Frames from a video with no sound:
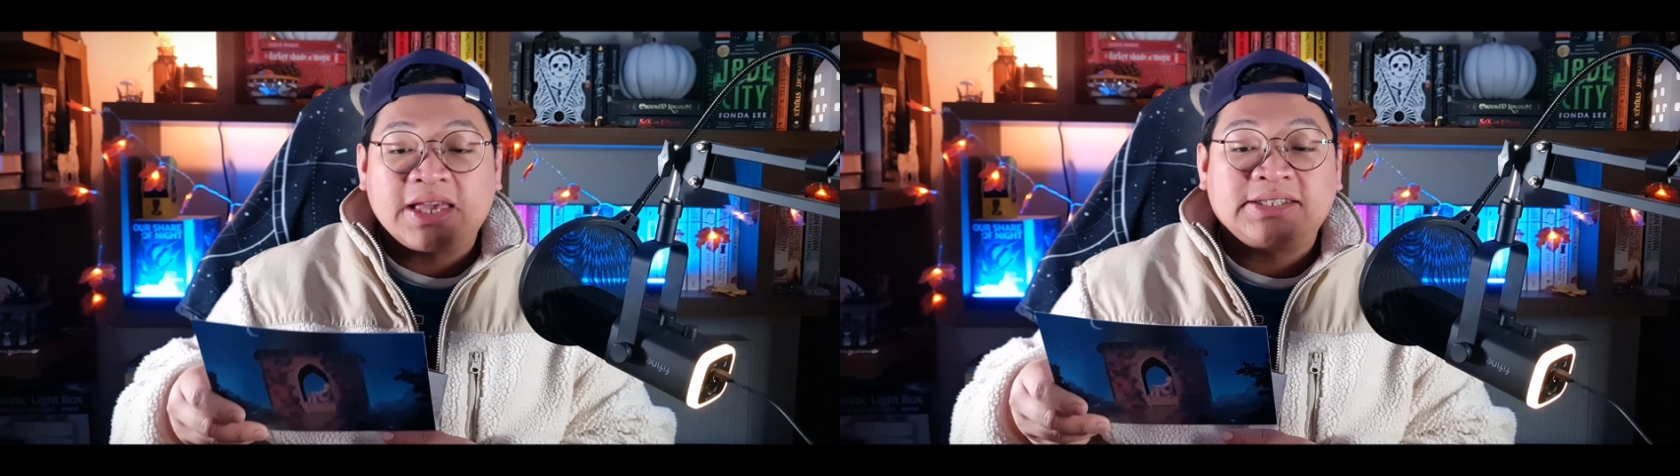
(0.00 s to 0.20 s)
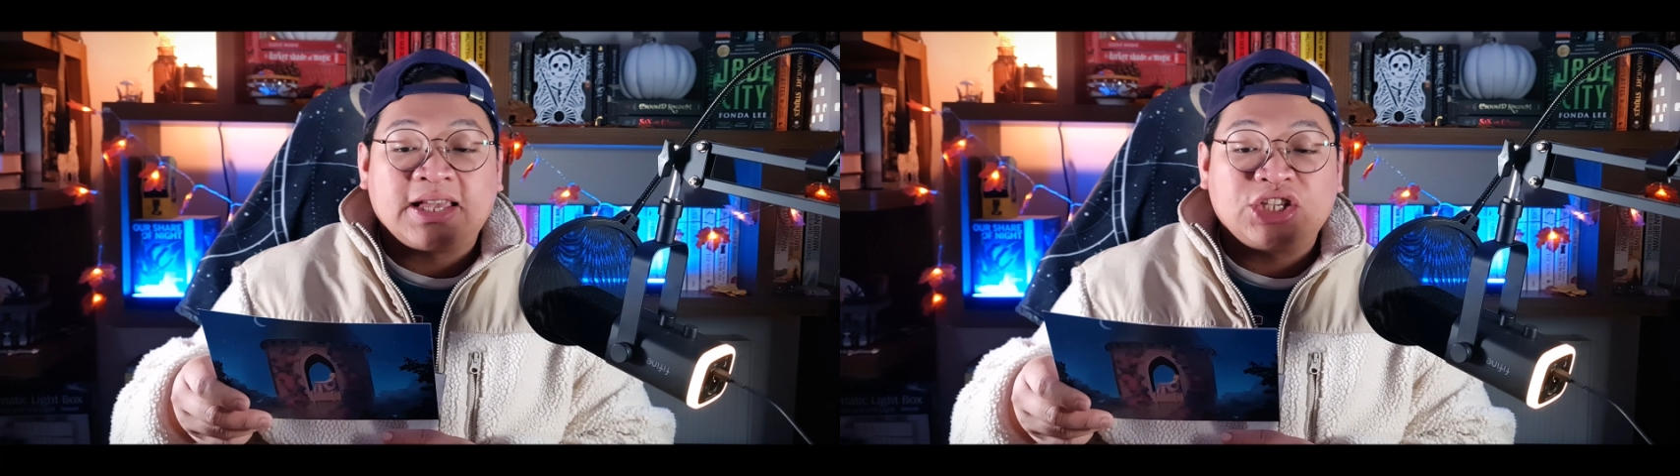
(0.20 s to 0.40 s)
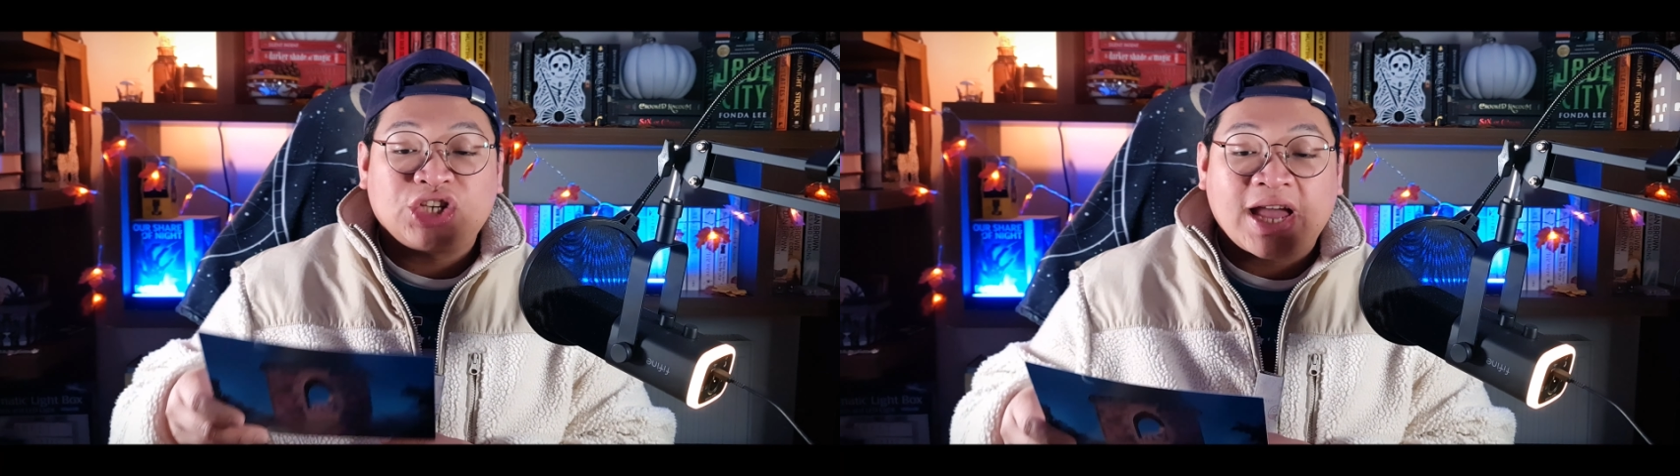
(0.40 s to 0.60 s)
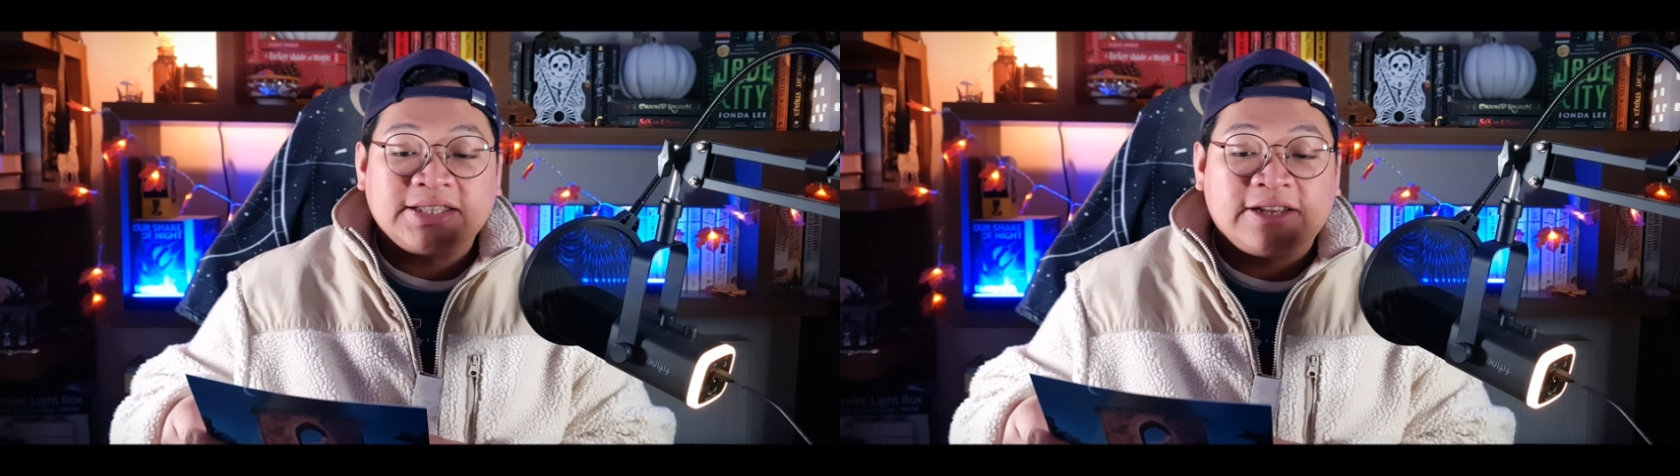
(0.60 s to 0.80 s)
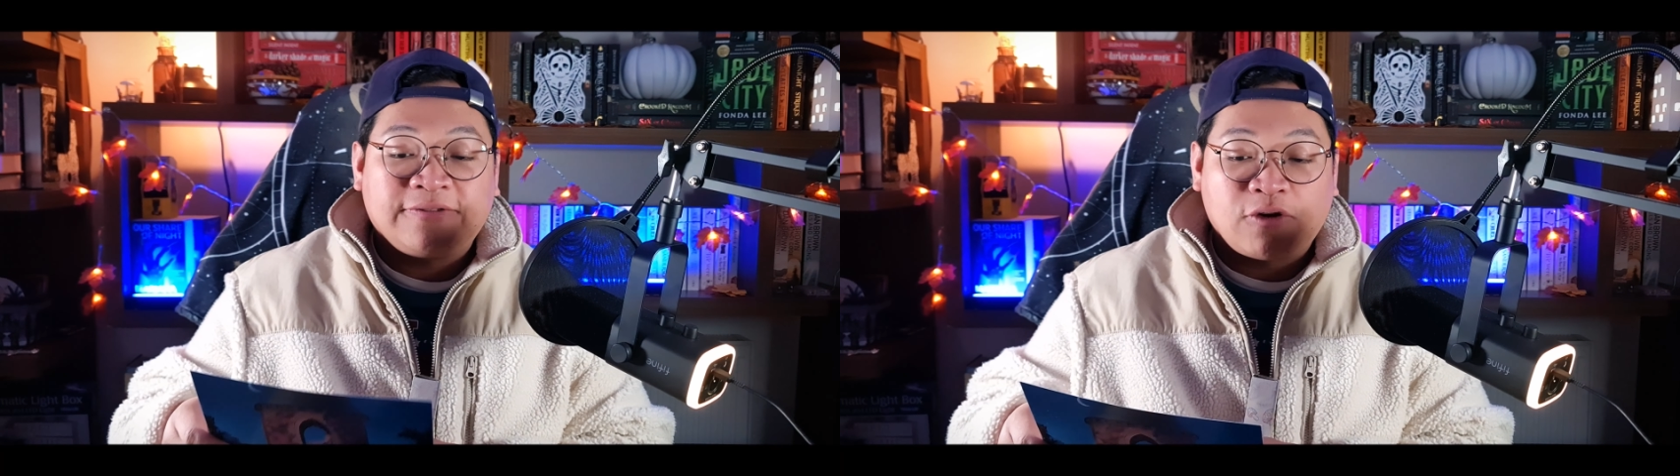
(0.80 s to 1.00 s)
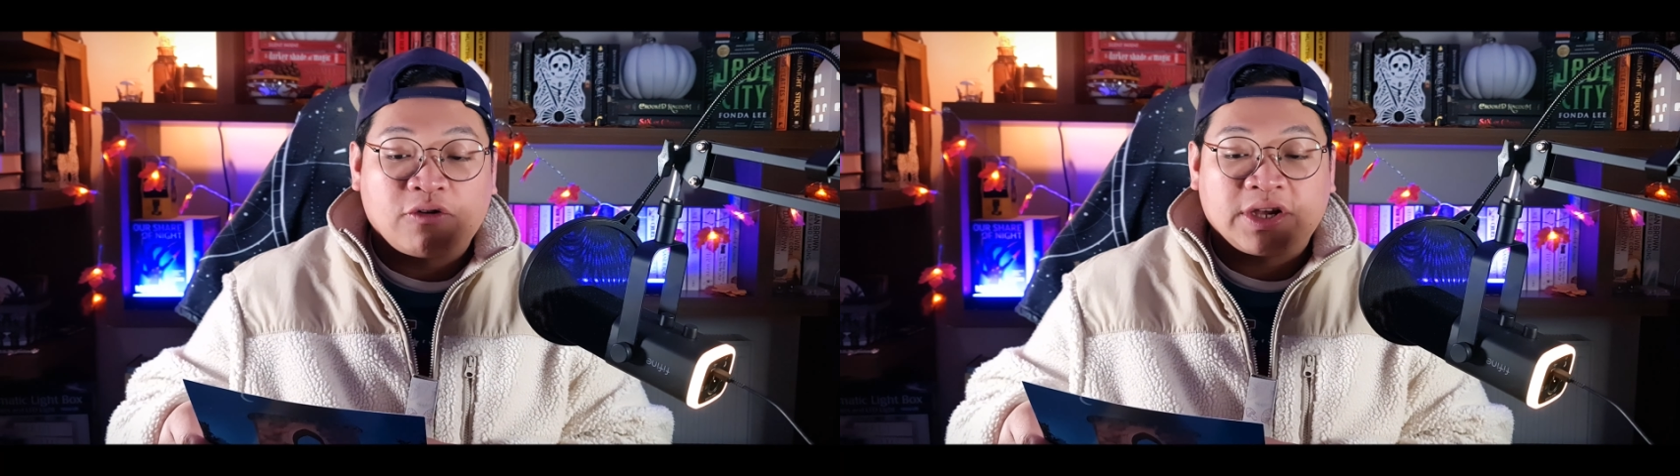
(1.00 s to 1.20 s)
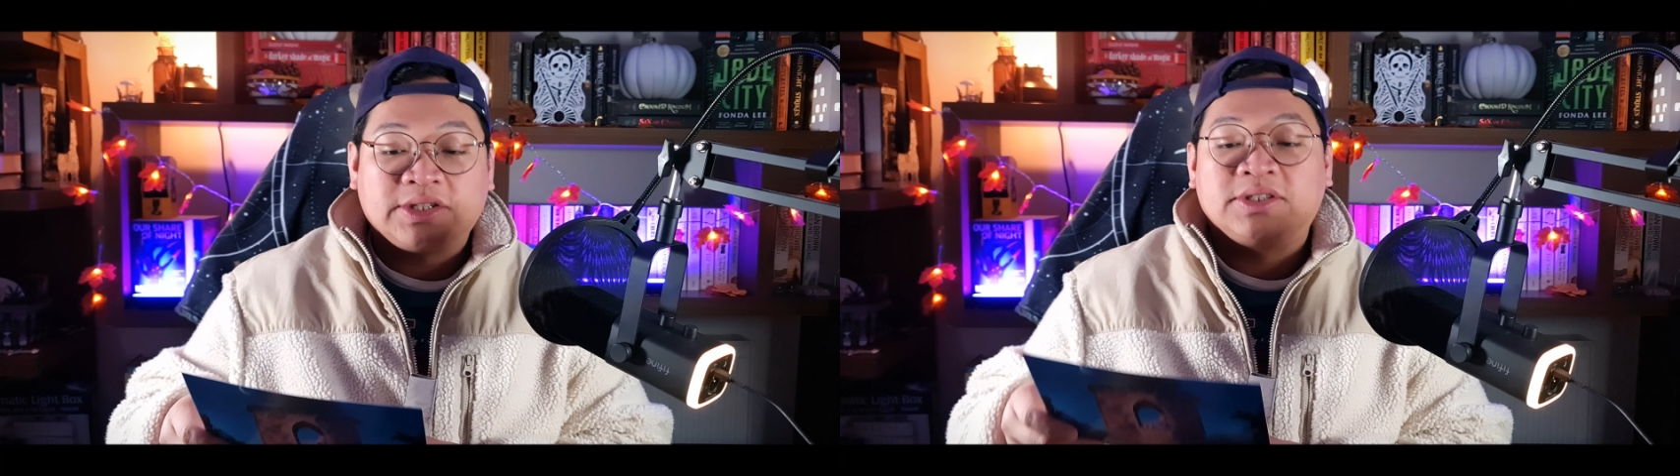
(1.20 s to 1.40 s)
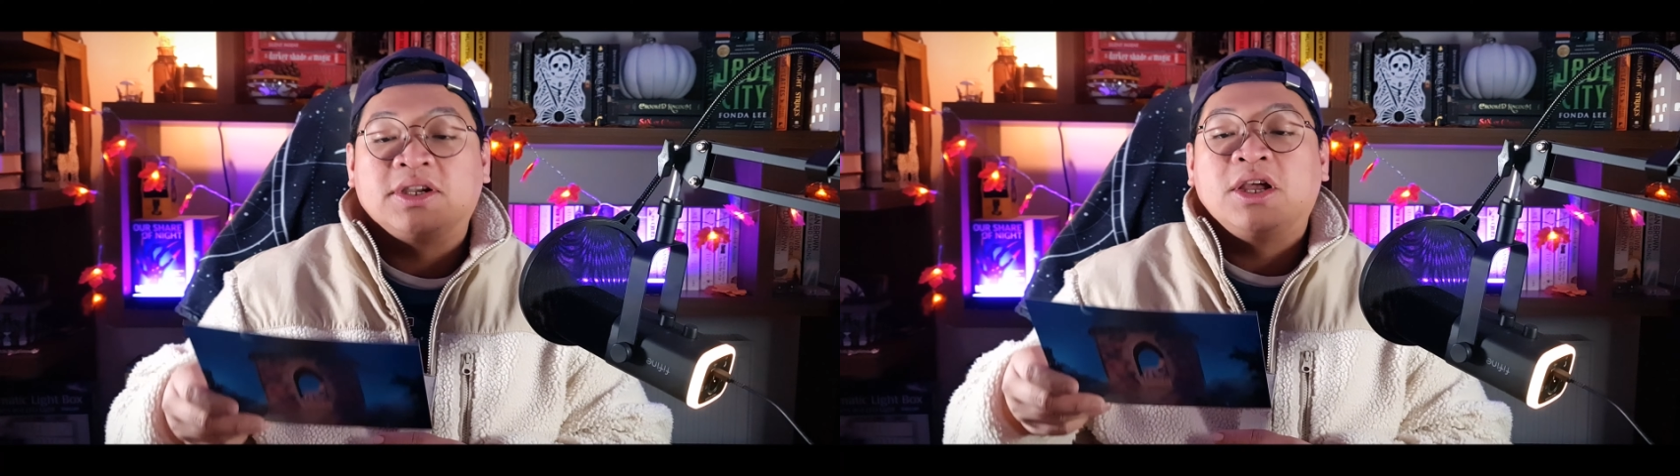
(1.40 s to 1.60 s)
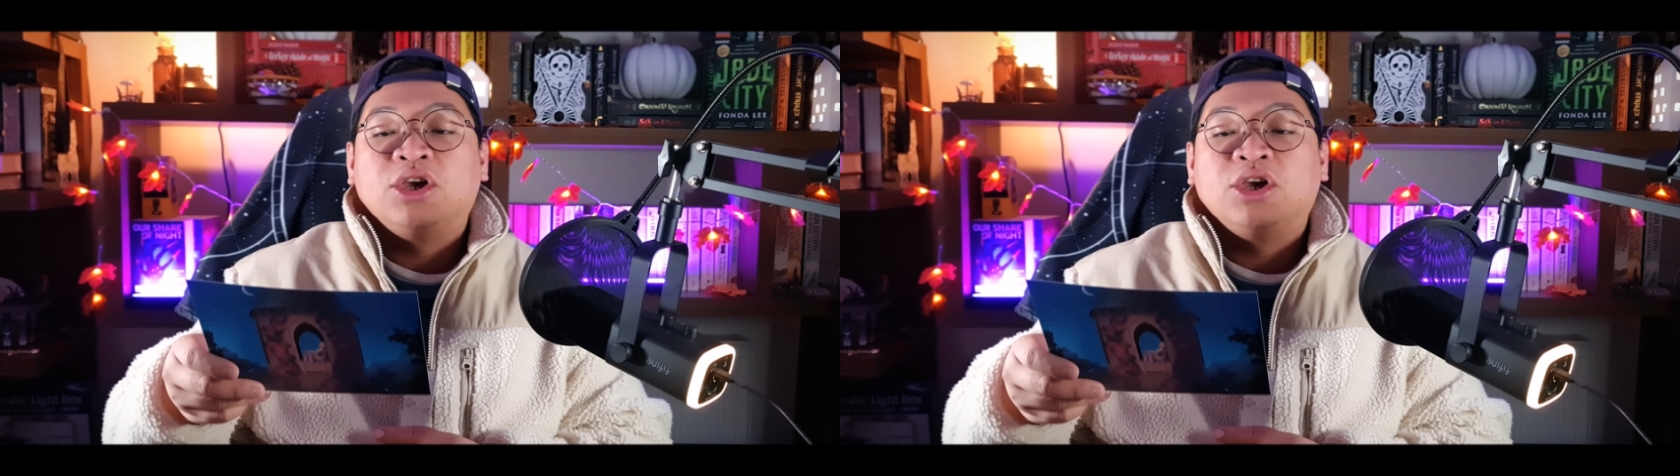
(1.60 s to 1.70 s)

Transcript: is Enchanted Forest.